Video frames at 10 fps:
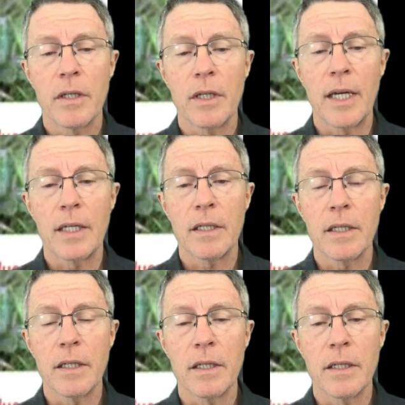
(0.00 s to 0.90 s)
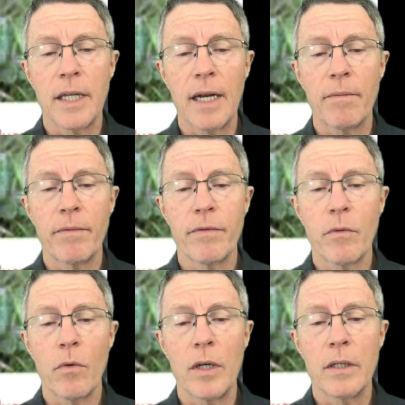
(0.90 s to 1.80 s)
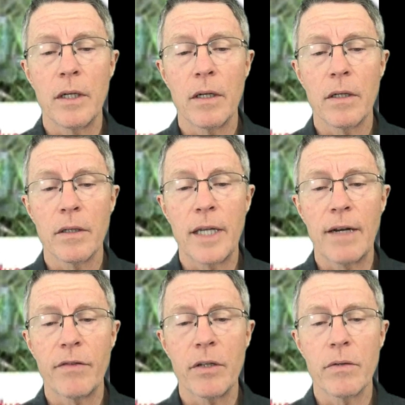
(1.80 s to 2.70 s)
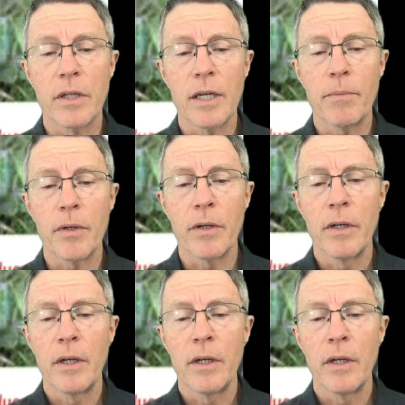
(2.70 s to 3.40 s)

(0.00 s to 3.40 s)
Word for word: that uh, D A F one or D A F two receptor.